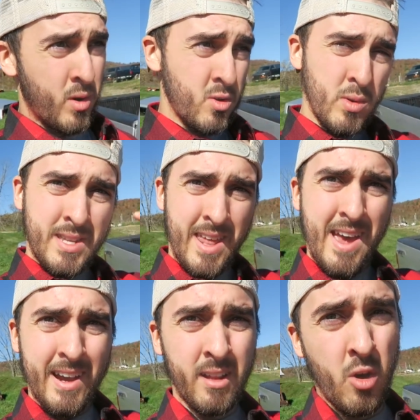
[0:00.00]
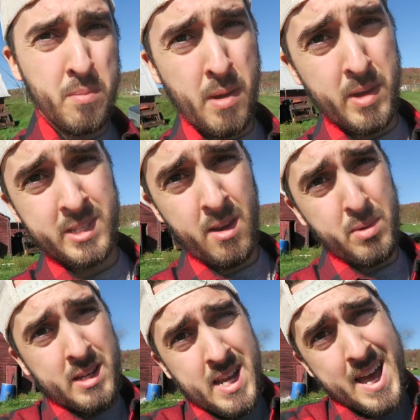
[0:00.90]
what we're doing today. I got to load it by myself
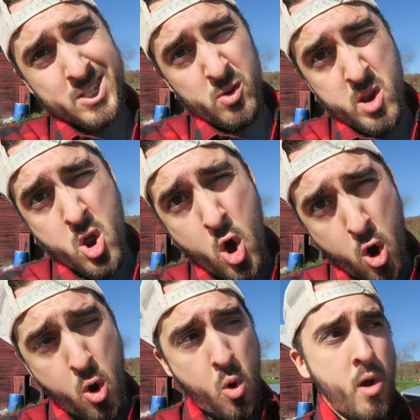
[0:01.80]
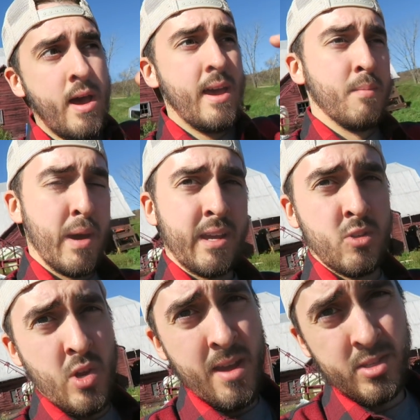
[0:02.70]
because as you know, Mike
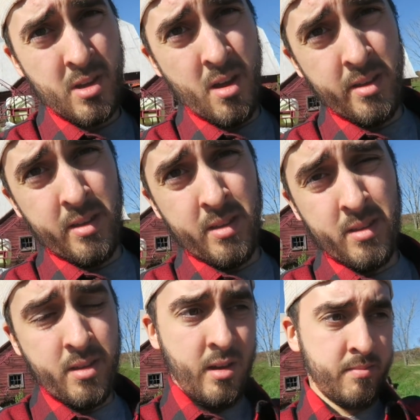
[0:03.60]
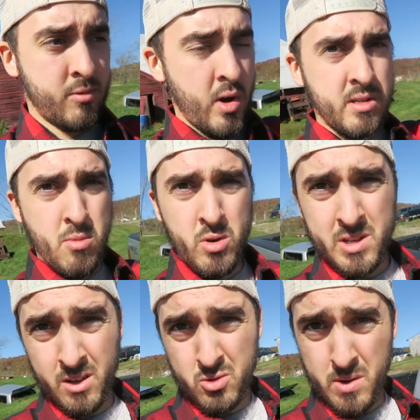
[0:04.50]
and Travis are on a, a crazy
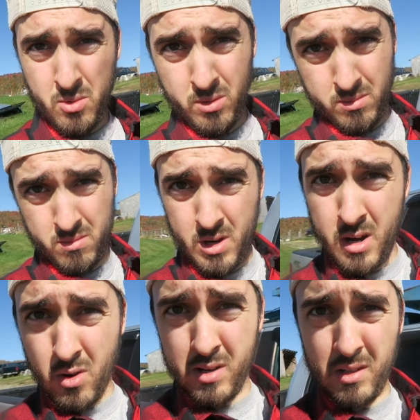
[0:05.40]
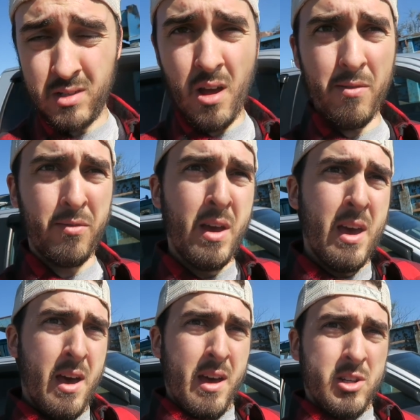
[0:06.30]
motorcycle trip doing crazy stuff.
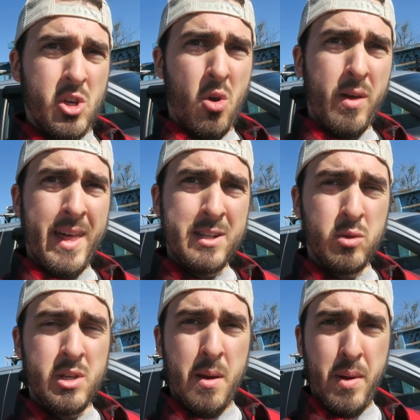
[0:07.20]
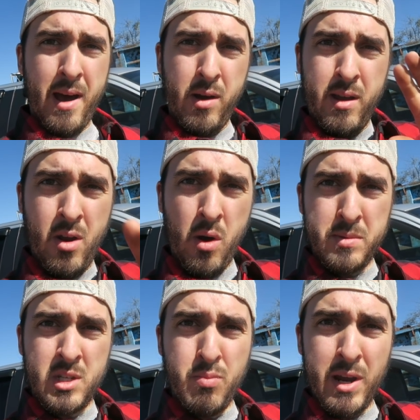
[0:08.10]
So that's what's up. I know
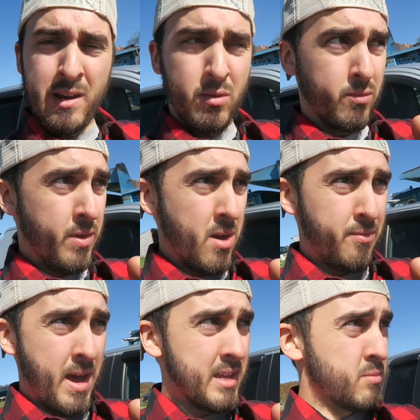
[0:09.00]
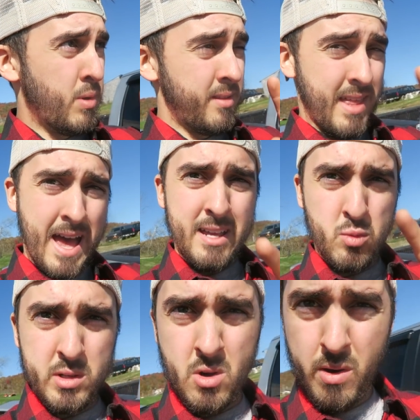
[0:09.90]
I'm speaking very fast, but that
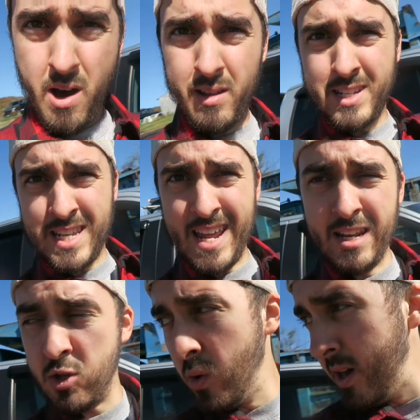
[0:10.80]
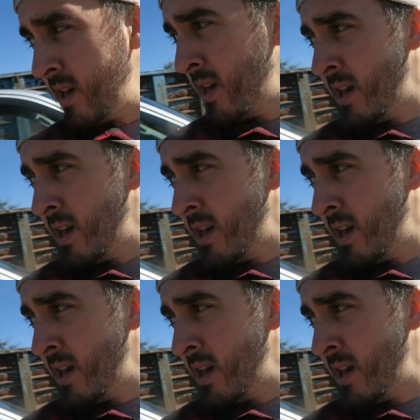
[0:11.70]
is what's going on. Let's get into it.